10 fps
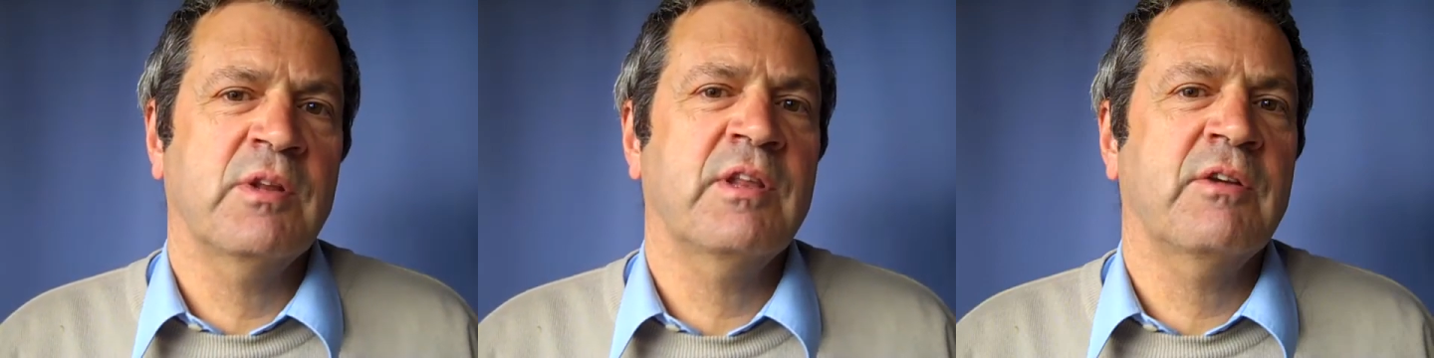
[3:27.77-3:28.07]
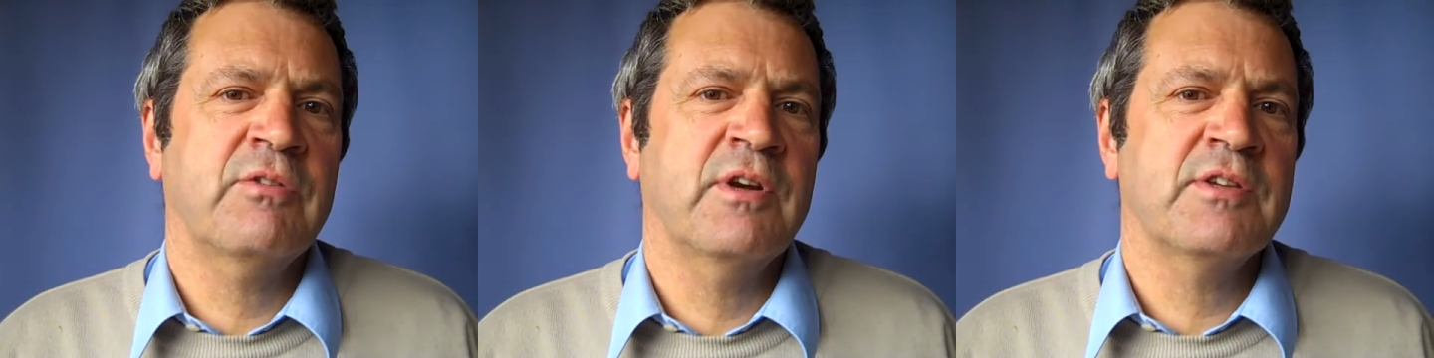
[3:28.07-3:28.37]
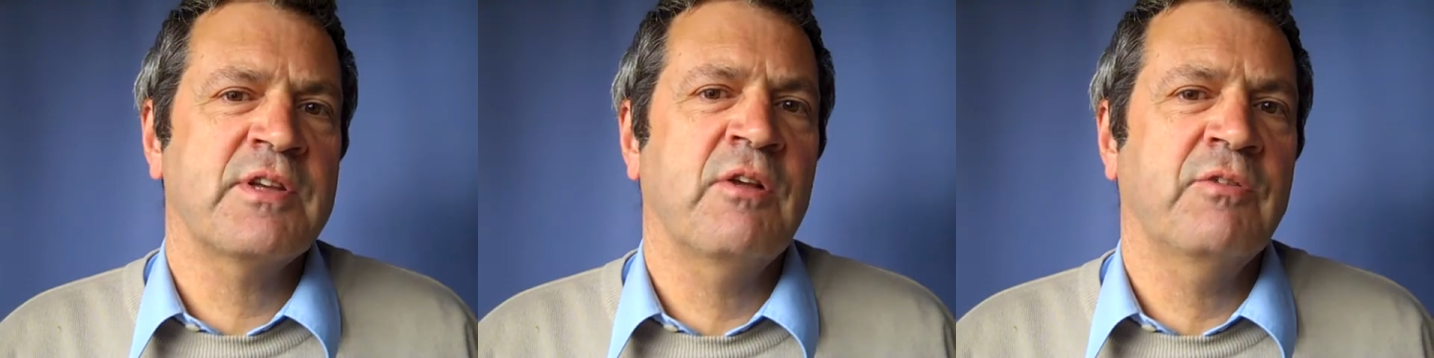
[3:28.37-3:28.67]
to think for
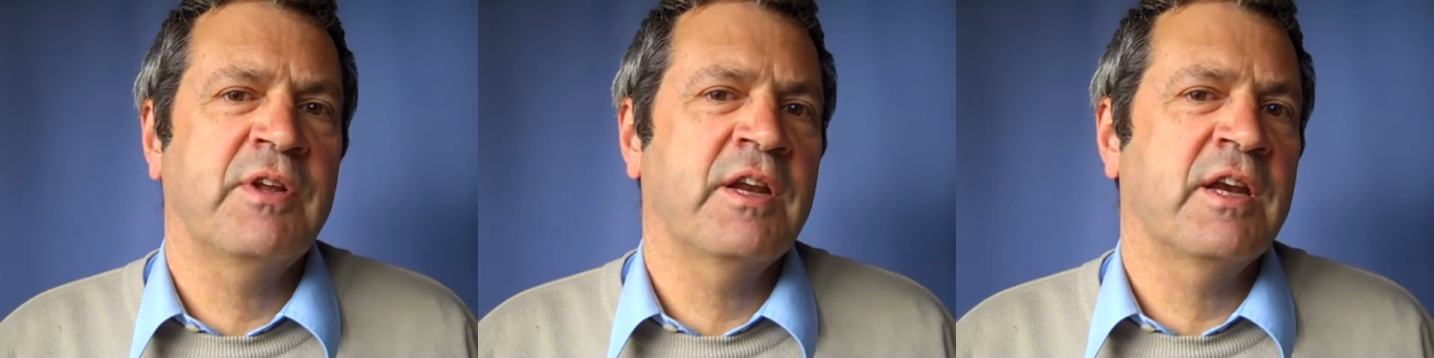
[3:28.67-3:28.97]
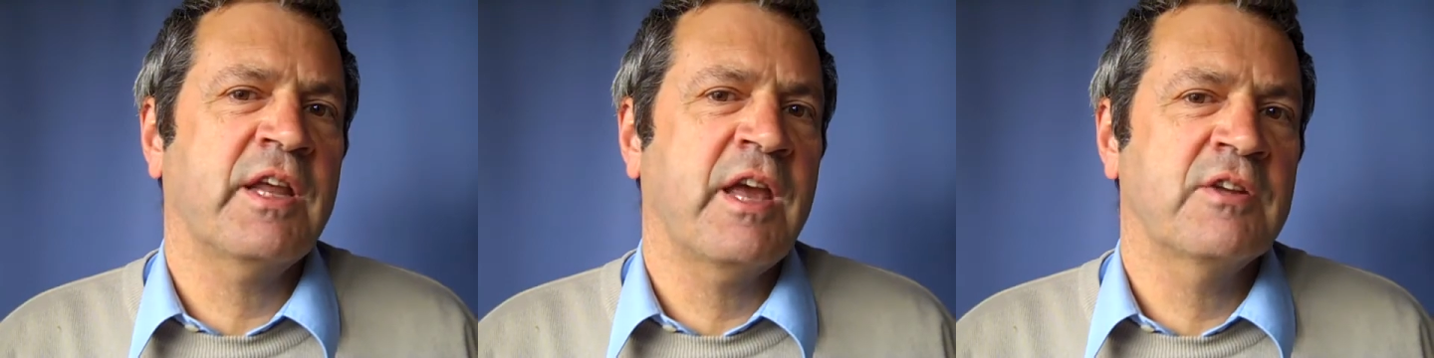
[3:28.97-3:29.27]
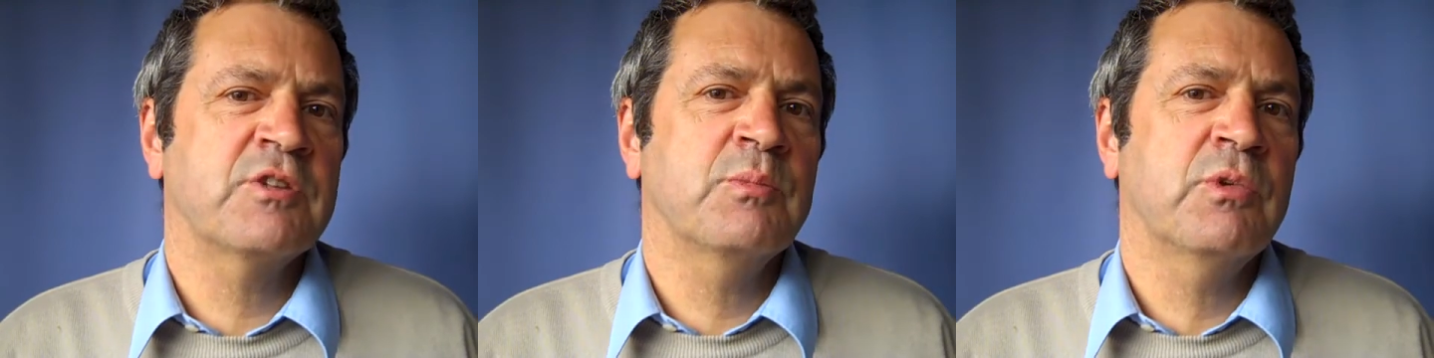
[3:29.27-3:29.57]
itself in an
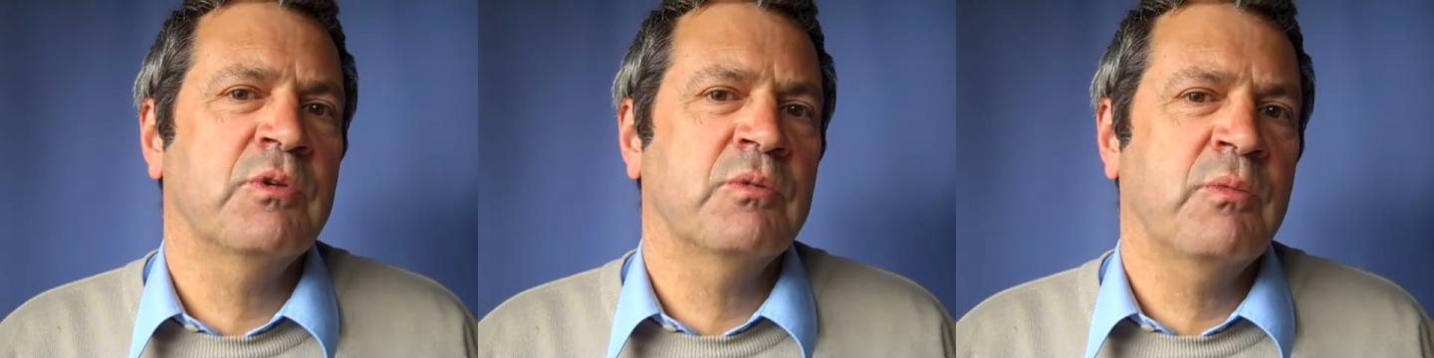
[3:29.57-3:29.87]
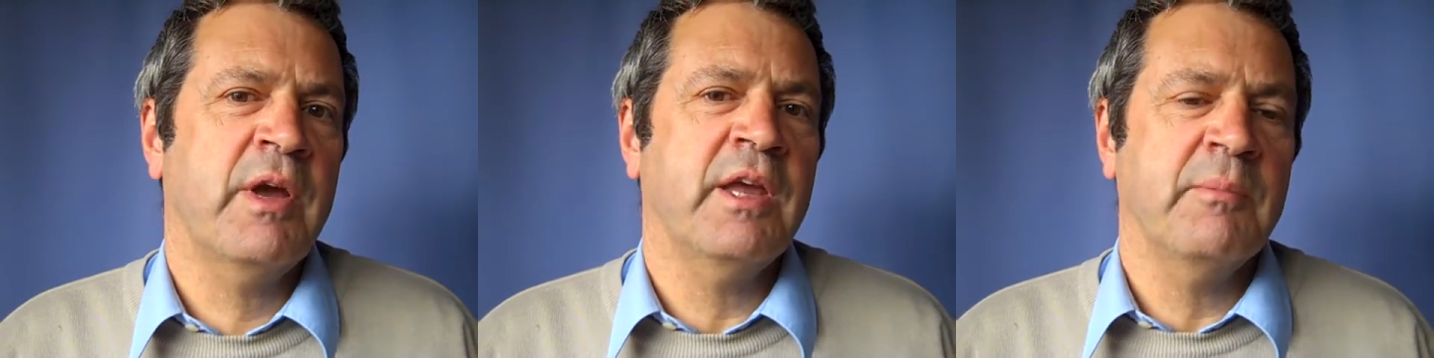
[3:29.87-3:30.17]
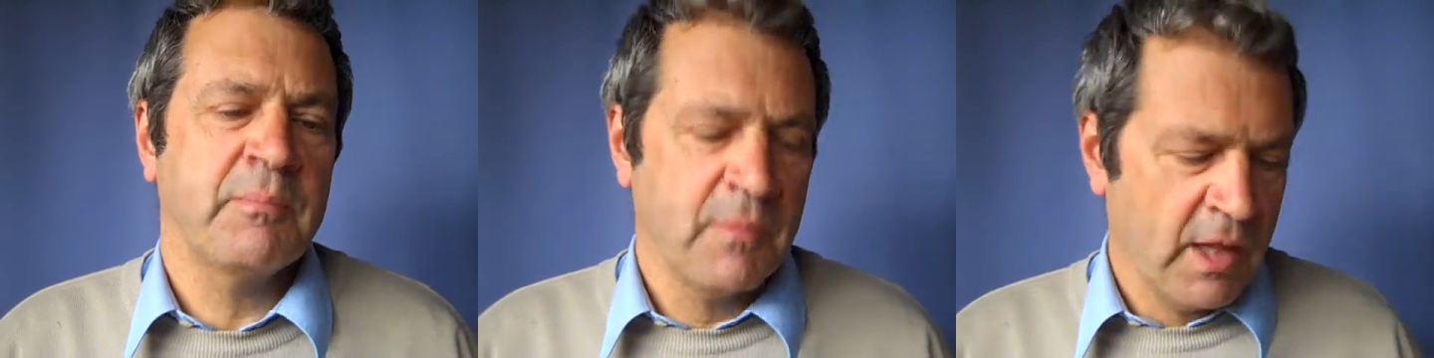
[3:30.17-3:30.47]
accountable way.